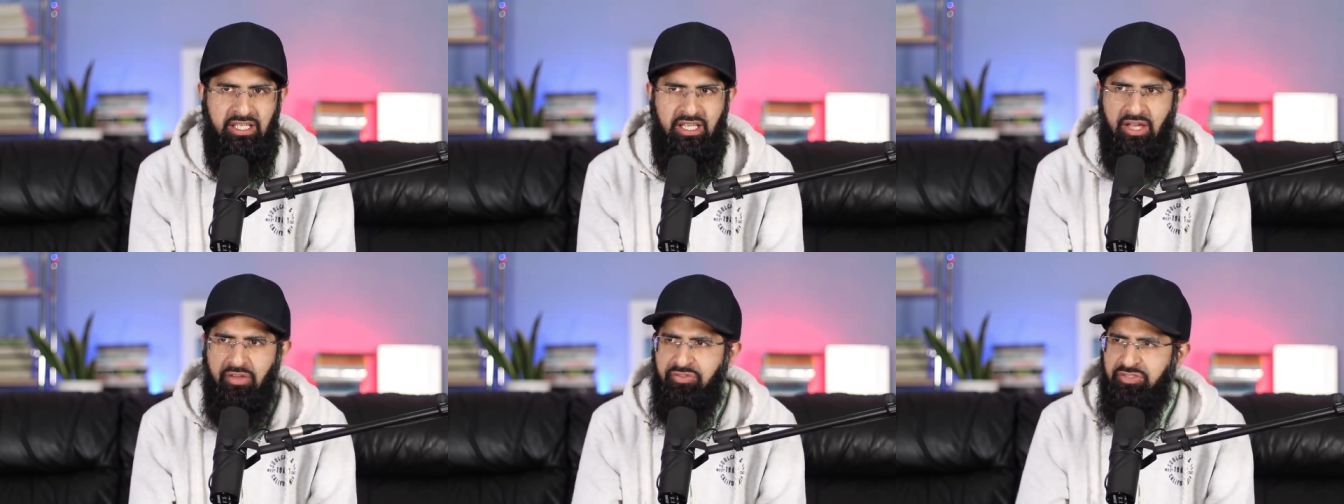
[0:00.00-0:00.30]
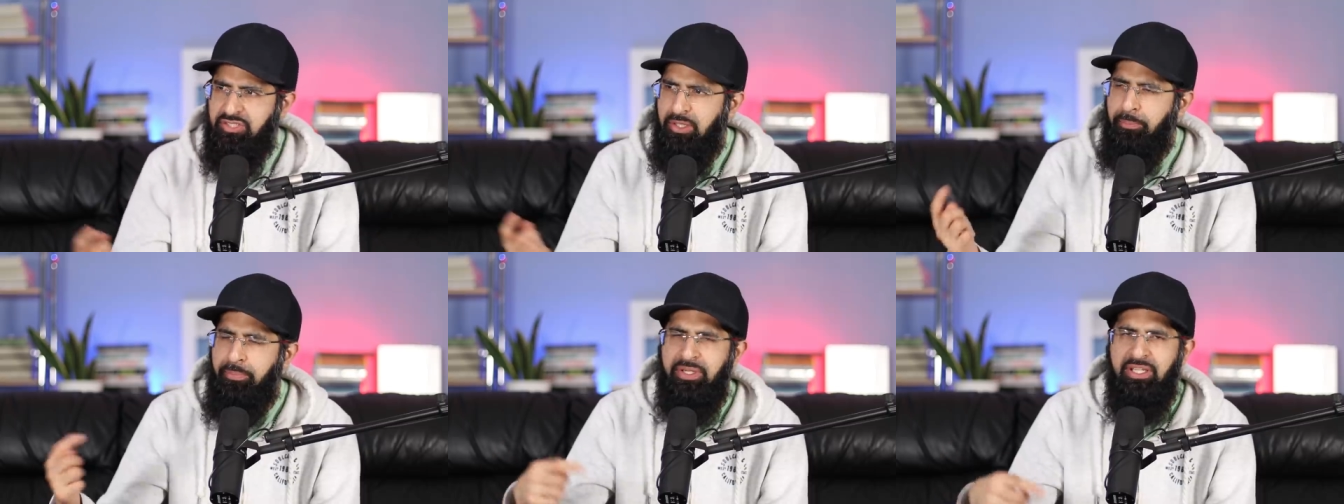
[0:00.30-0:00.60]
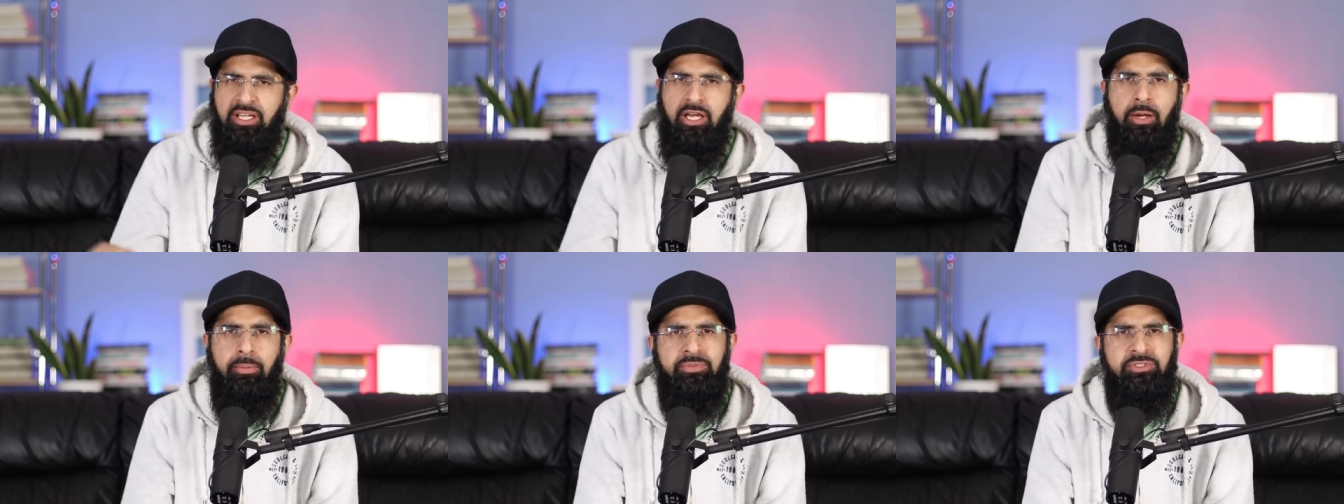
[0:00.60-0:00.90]
If
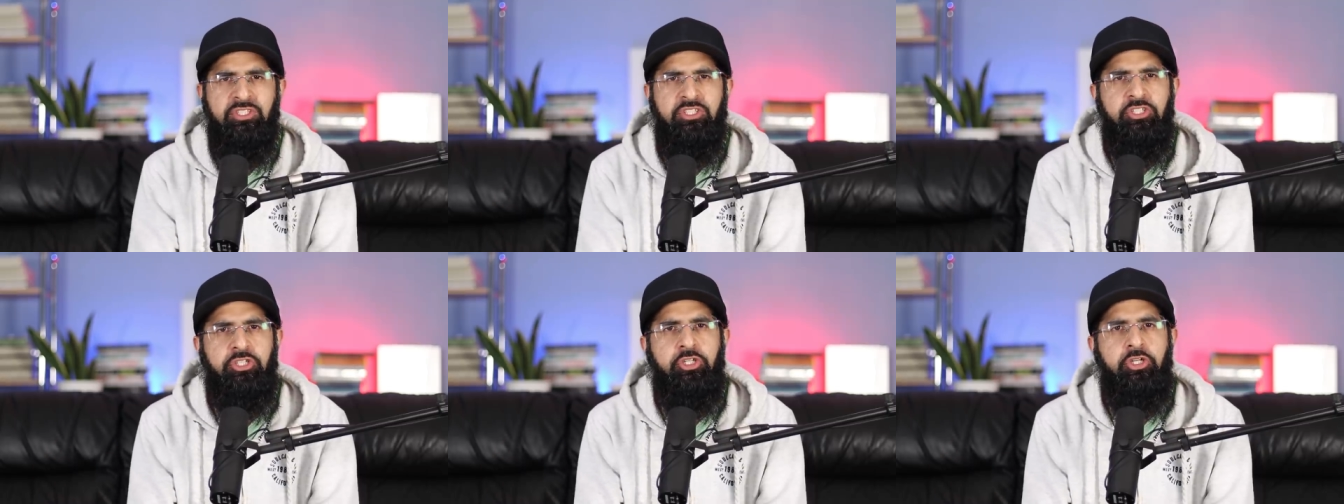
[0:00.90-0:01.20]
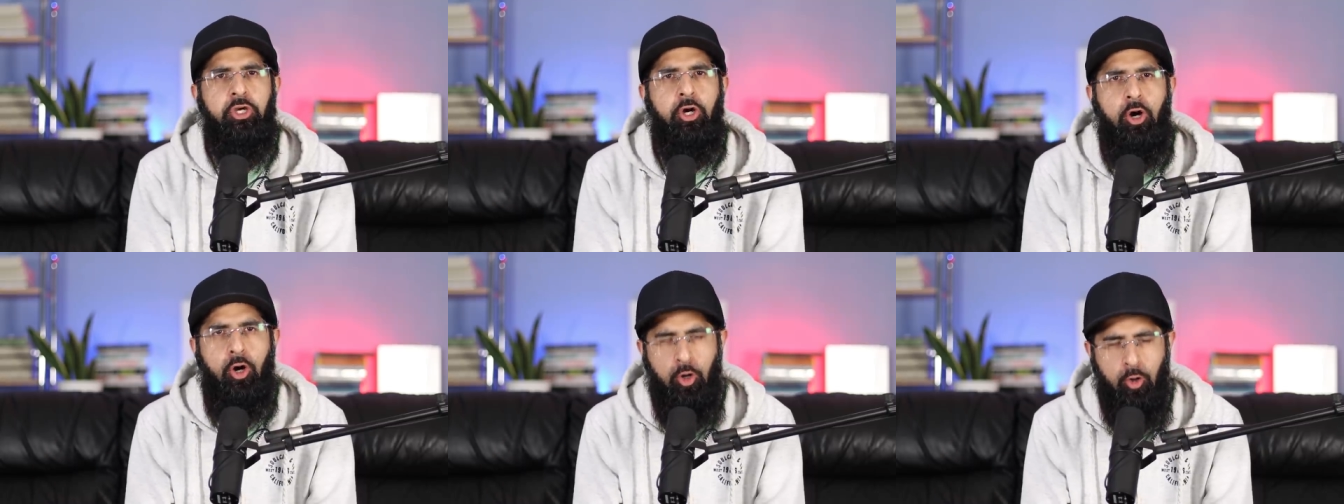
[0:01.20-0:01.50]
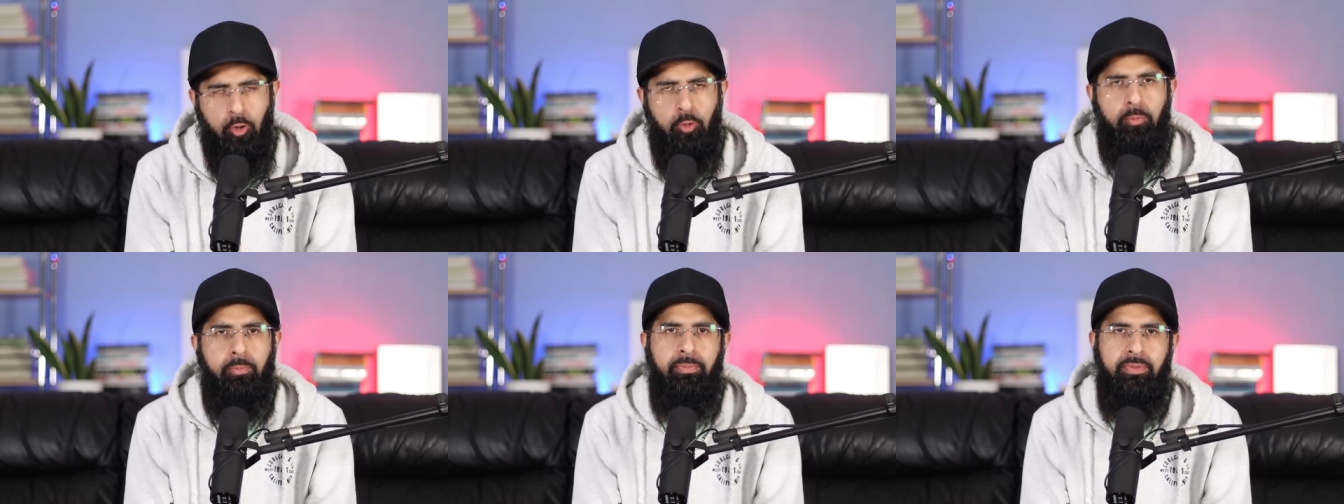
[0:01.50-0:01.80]
somebody comes into your
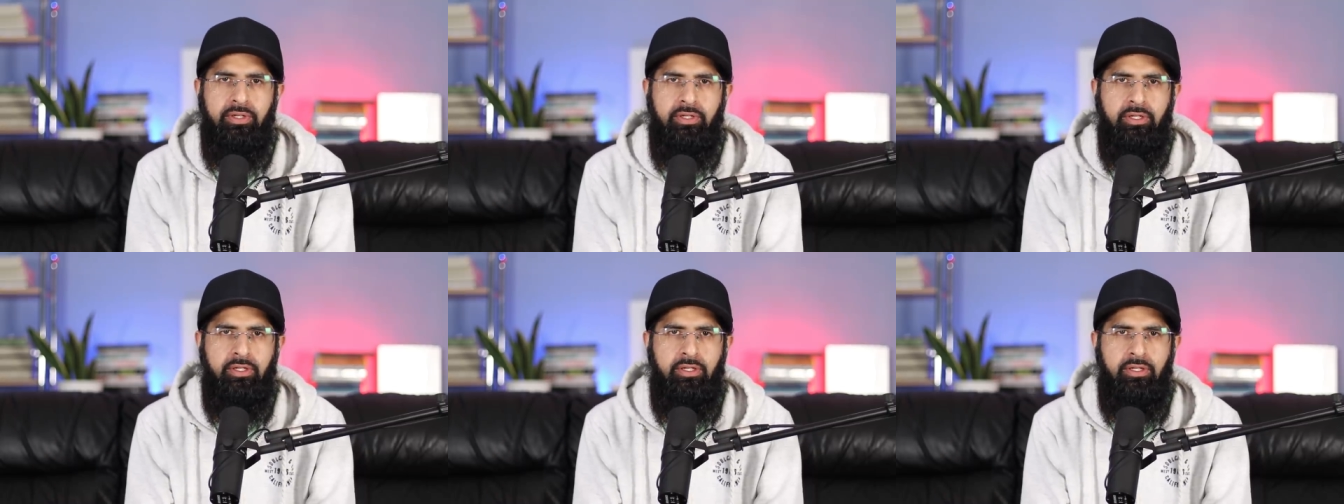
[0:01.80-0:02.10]
home